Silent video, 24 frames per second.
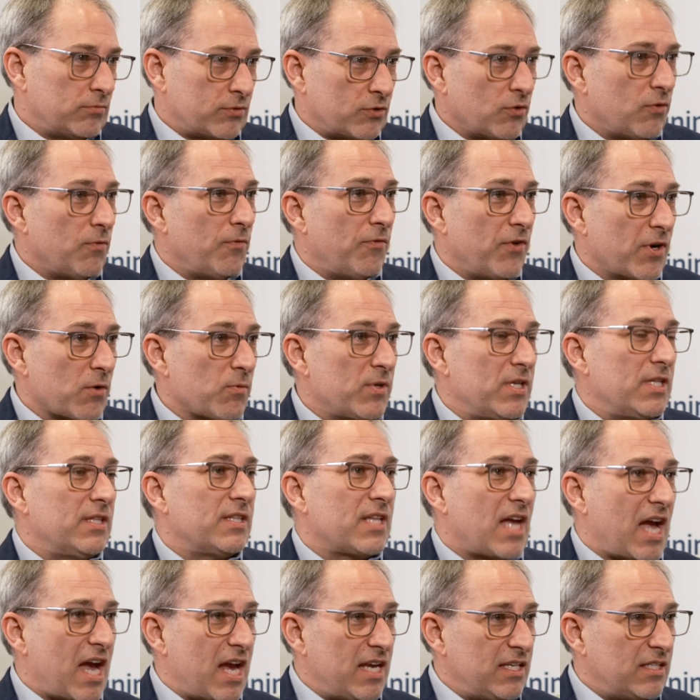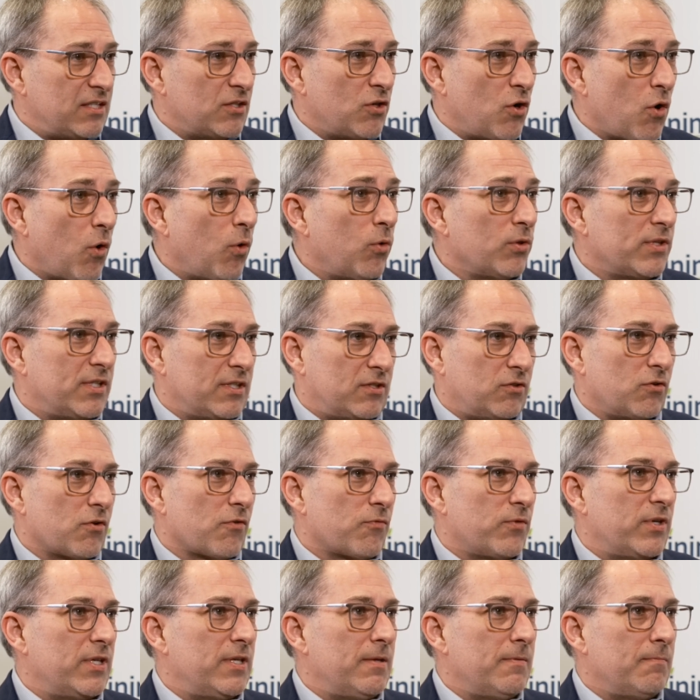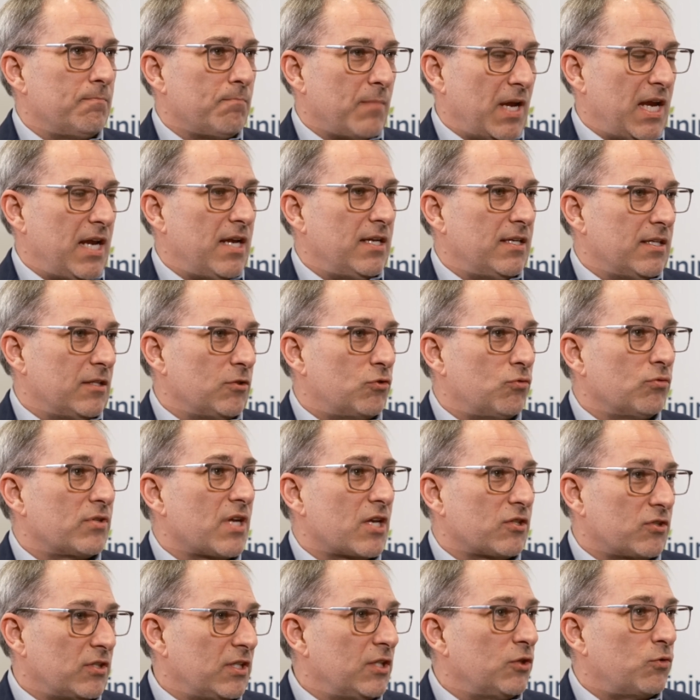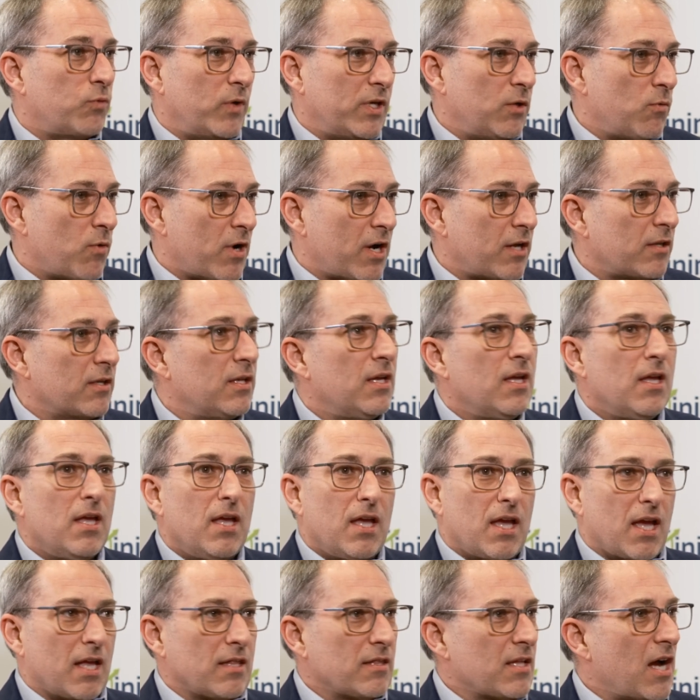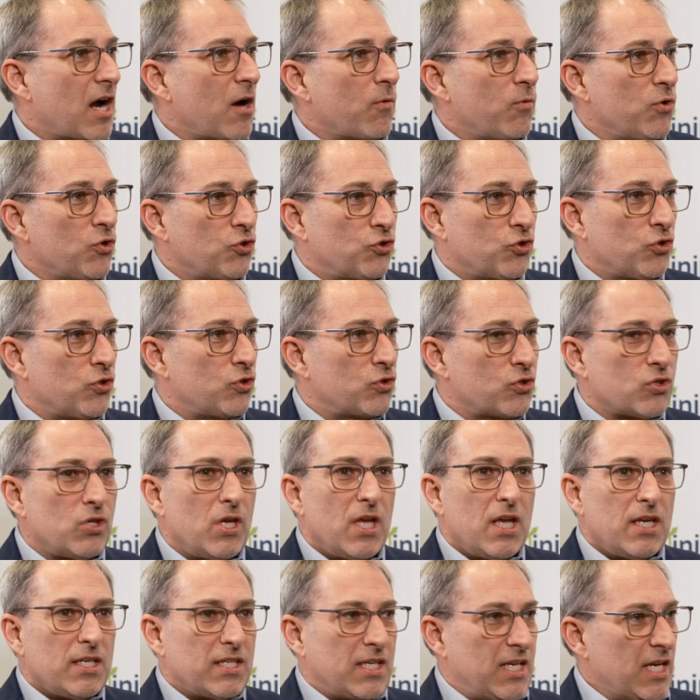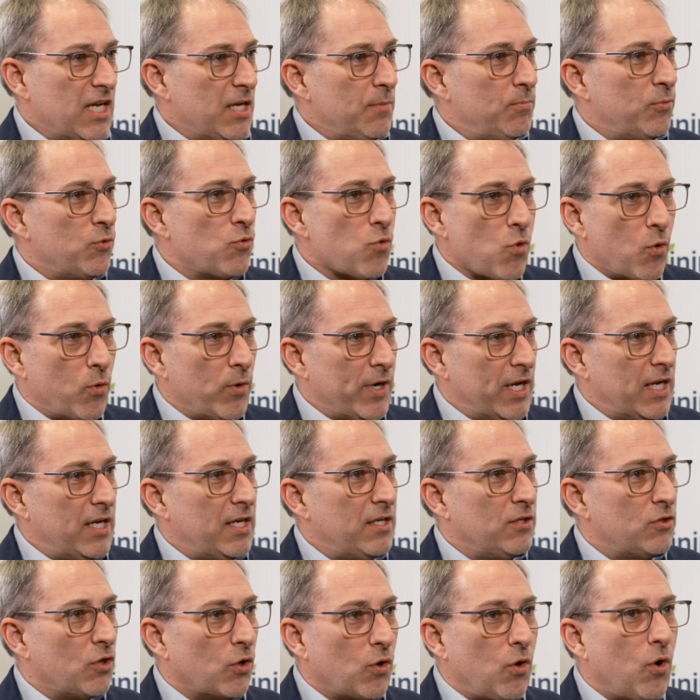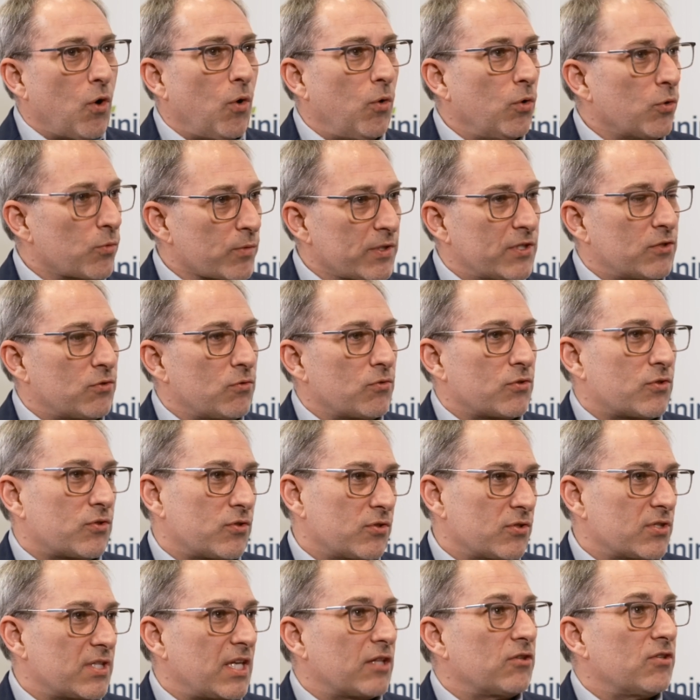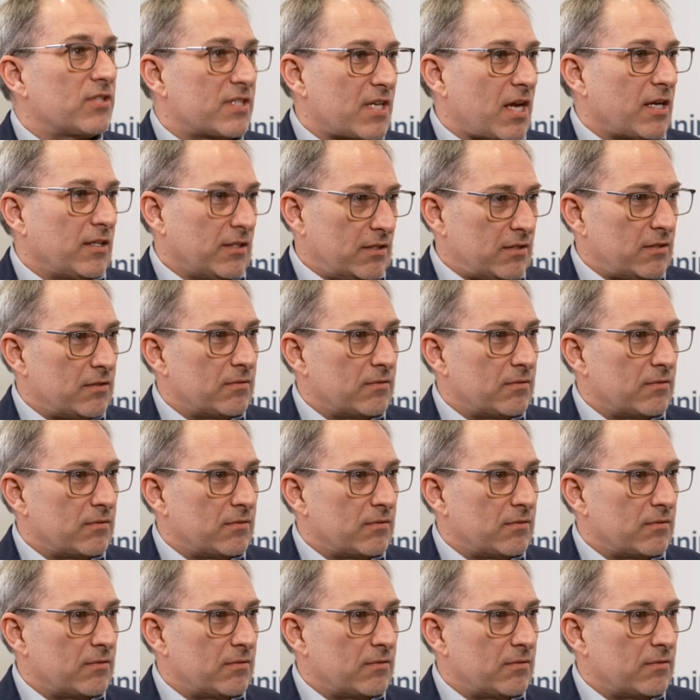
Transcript: So very nice gold discovery made in 2021. And now we just keep growing the gold resources at the site.